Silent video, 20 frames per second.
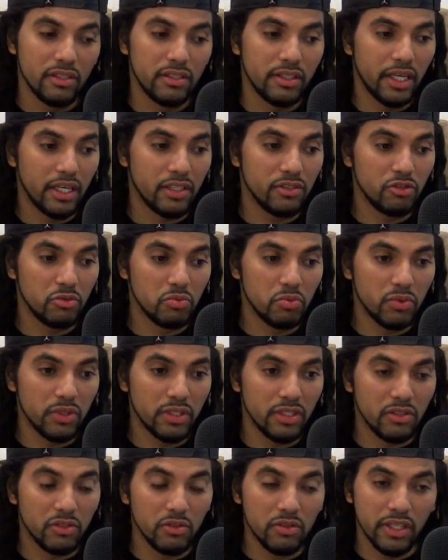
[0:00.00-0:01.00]
that
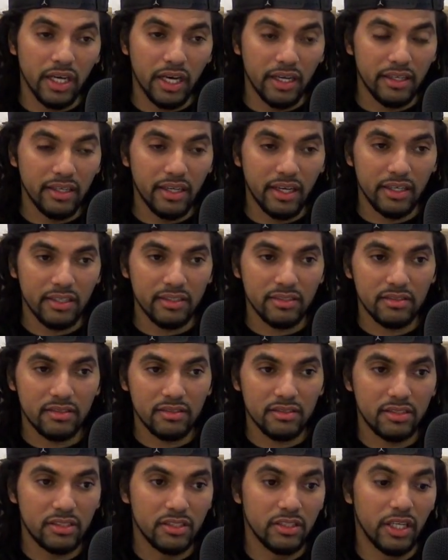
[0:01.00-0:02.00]

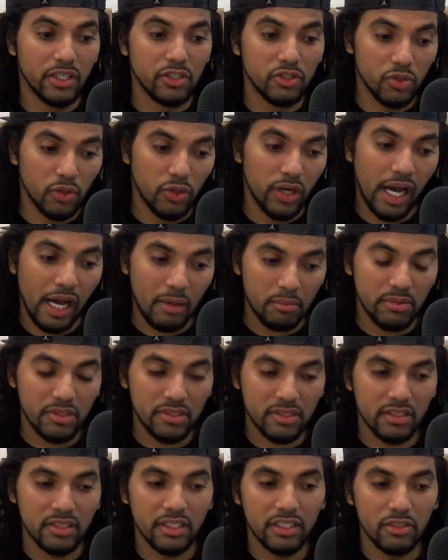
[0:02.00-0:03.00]
that your happy
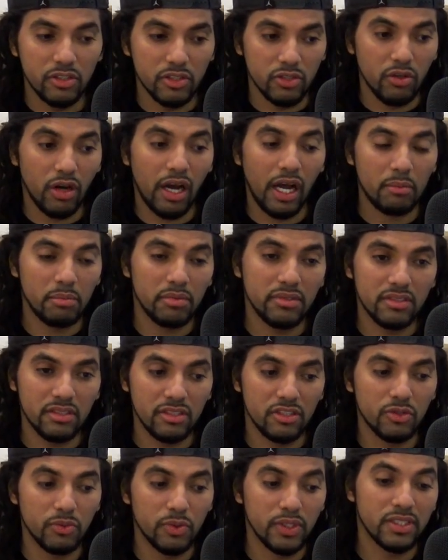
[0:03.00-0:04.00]
scenario, your happy
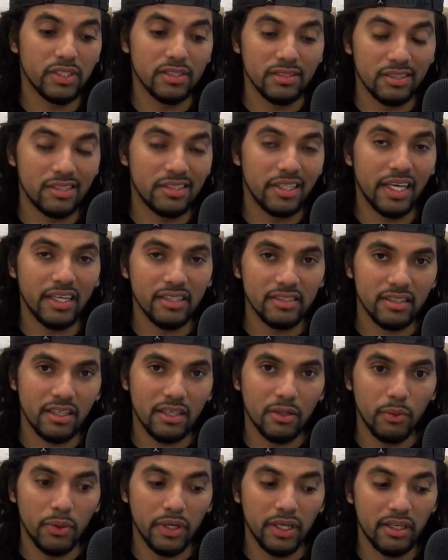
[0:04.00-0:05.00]
situation stays
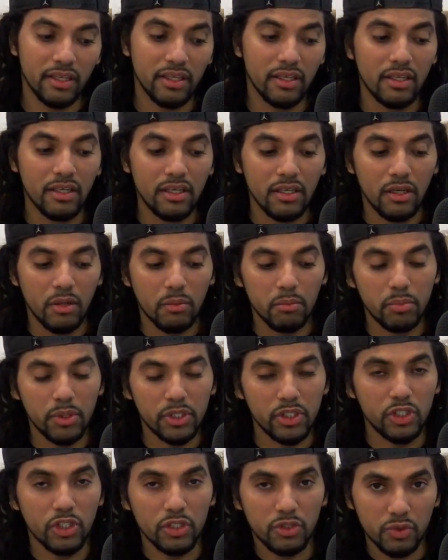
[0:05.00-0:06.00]
that way. But
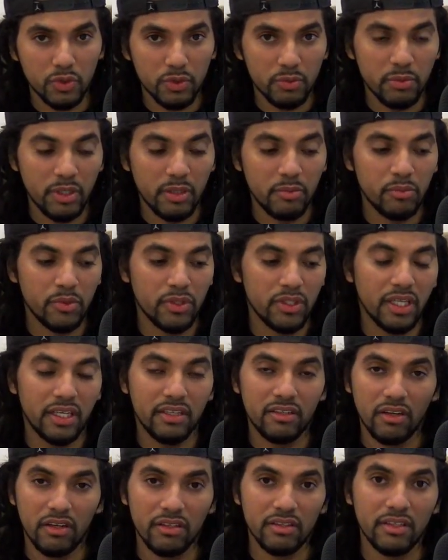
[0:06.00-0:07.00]
just remember that
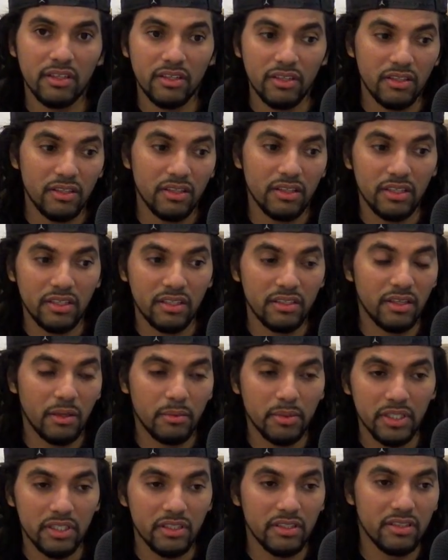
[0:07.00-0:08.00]
nothing good, I
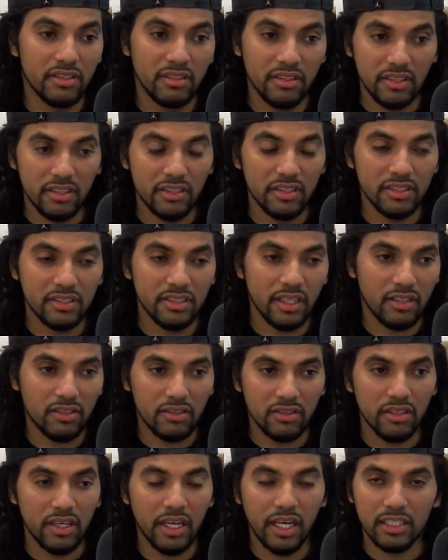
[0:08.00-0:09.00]
mean, it's not
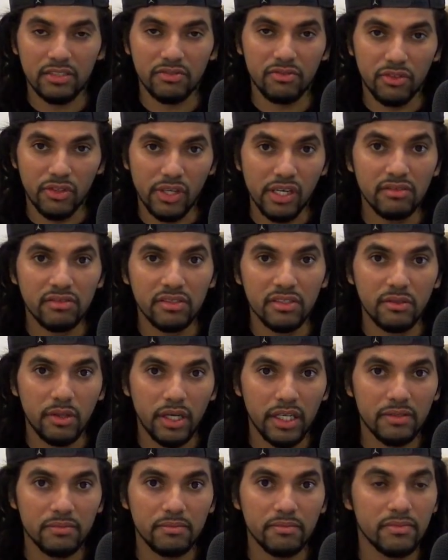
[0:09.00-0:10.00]
gonna last forever,
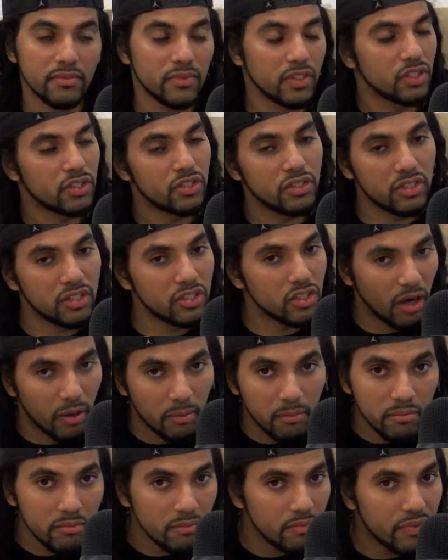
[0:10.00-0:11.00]
right?
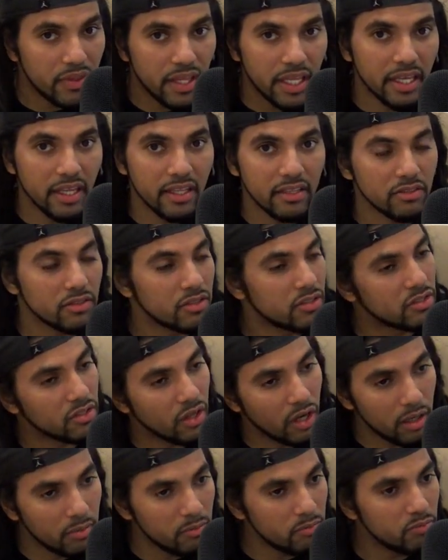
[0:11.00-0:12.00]
Something,
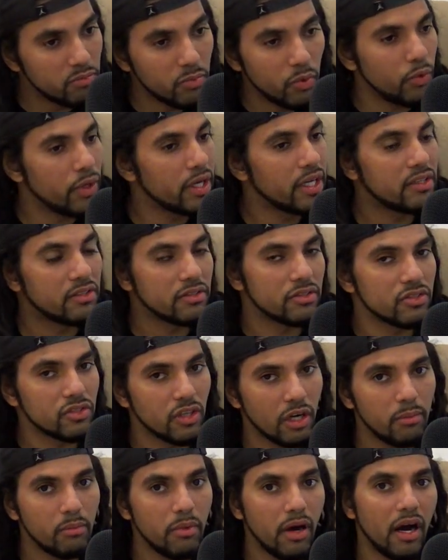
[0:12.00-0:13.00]
somewhere,
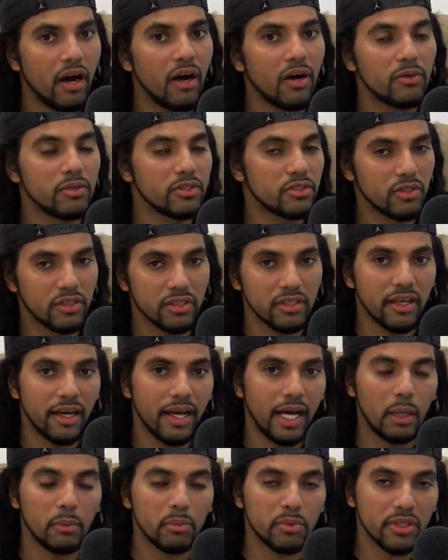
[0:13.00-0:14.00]
somehow is going to
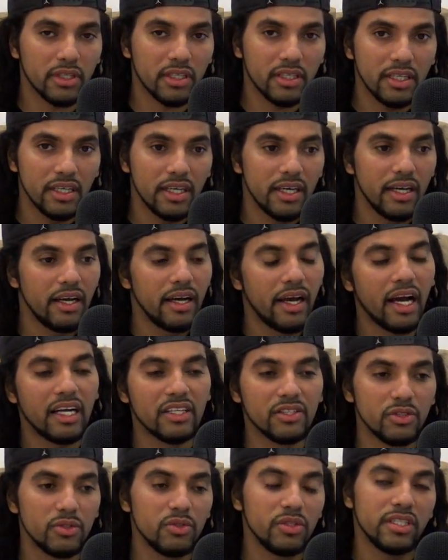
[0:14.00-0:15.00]
happen,
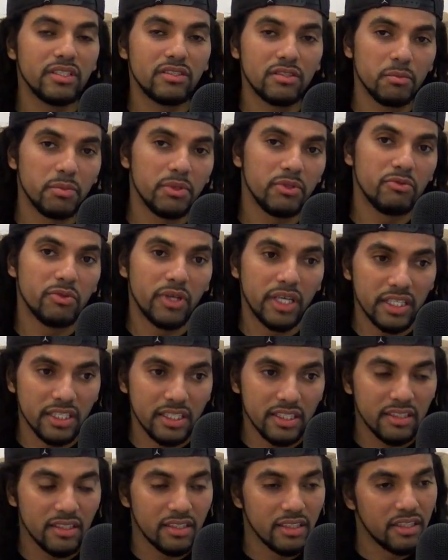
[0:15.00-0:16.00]
and you need to be
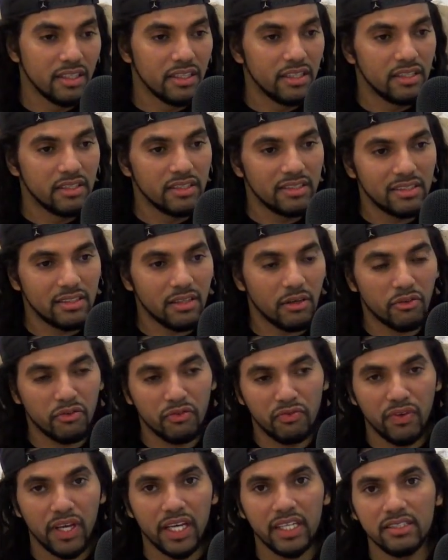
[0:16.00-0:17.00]
ready to
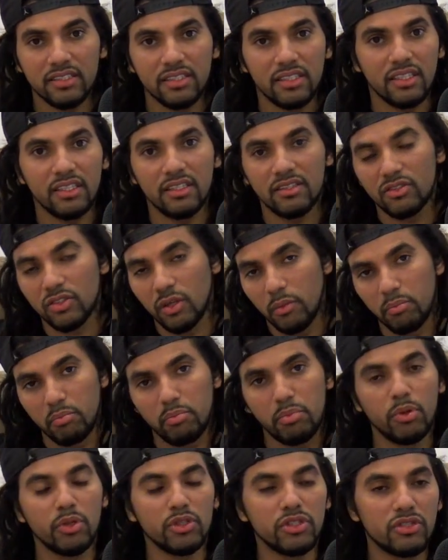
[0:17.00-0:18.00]
face it, to
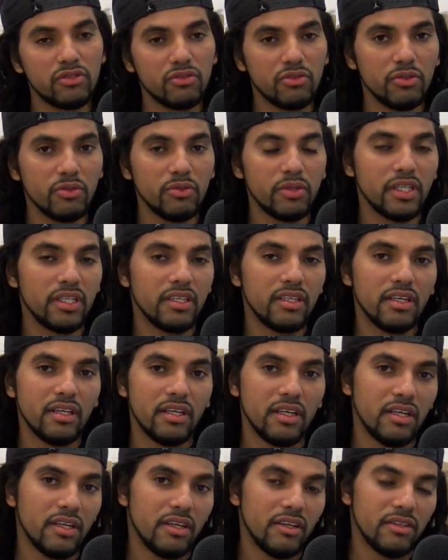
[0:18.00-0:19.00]
push through it.
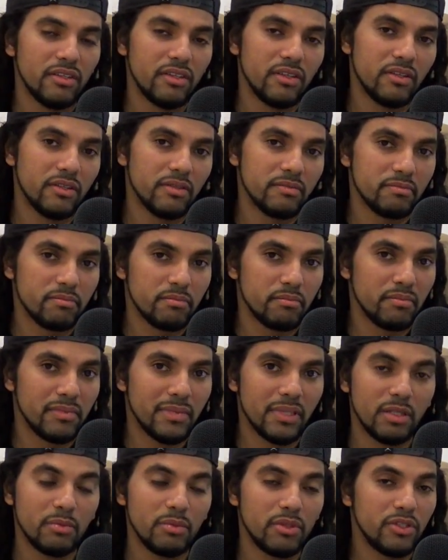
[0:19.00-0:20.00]

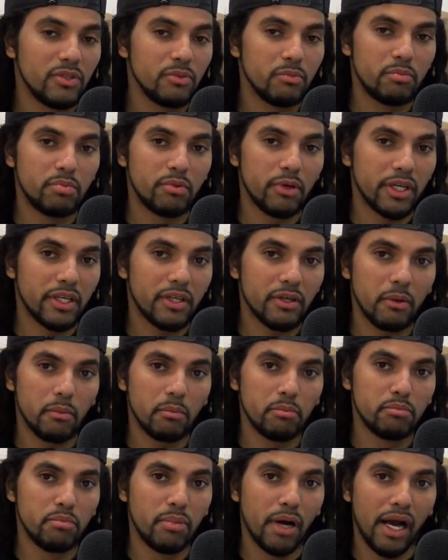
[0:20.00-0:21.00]
Maybe you break your
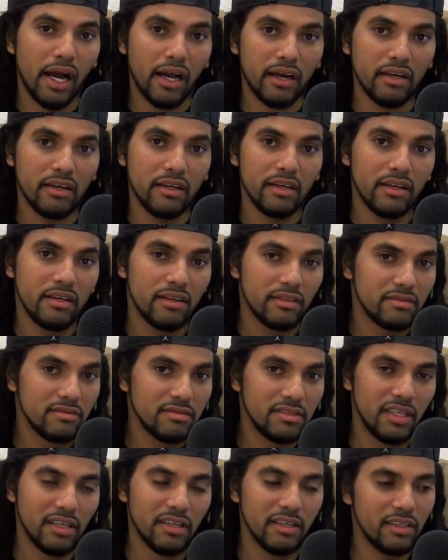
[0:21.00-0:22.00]
back,
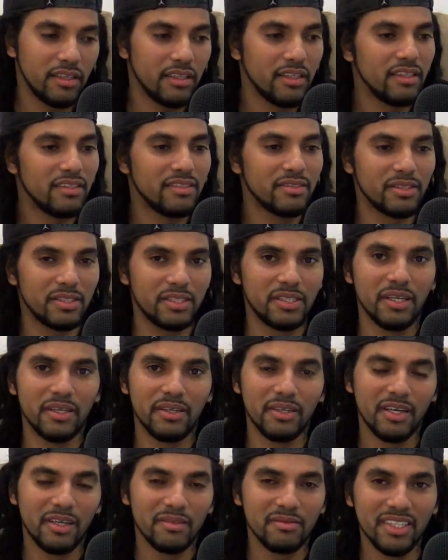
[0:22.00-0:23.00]
you
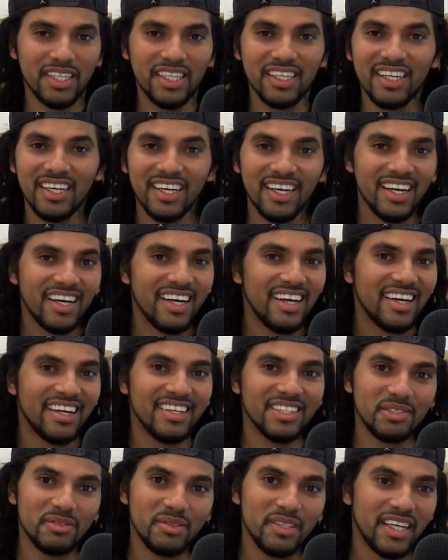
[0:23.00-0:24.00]
know what I mean?
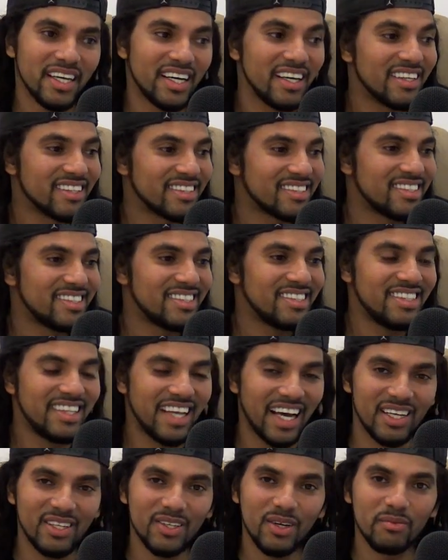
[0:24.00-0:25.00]
And you guys
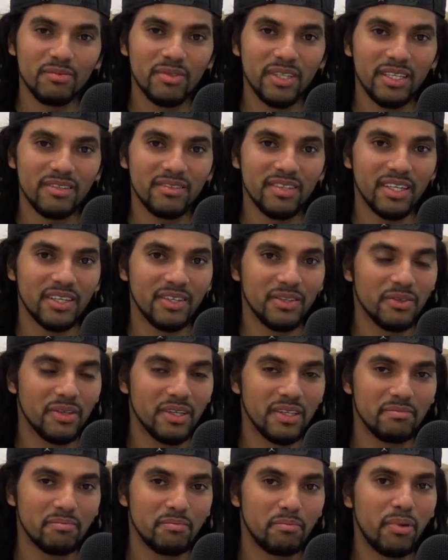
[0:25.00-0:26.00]
stand up there and do
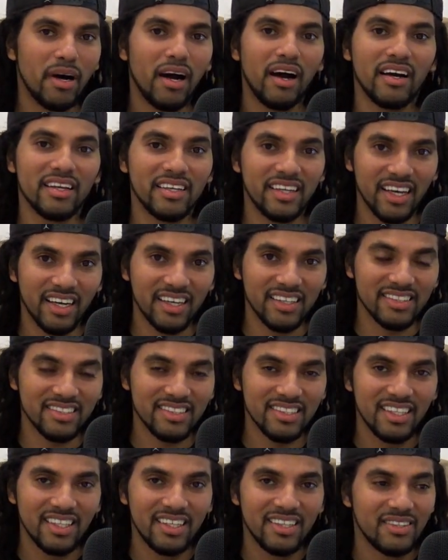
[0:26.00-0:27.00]
a
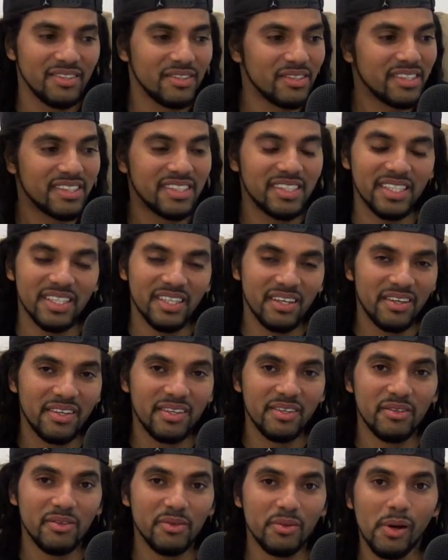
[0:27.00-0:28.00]
podcast, or sit down
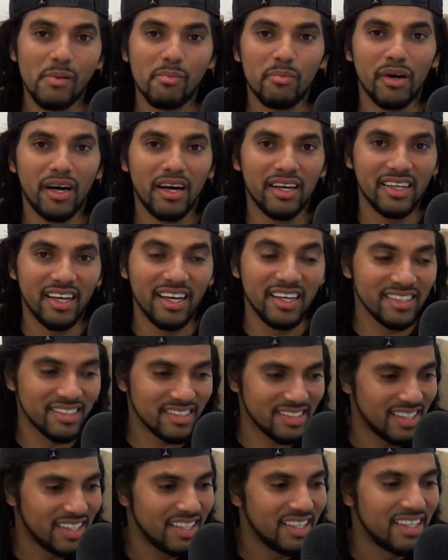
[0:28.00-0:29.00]
there and do a podcast.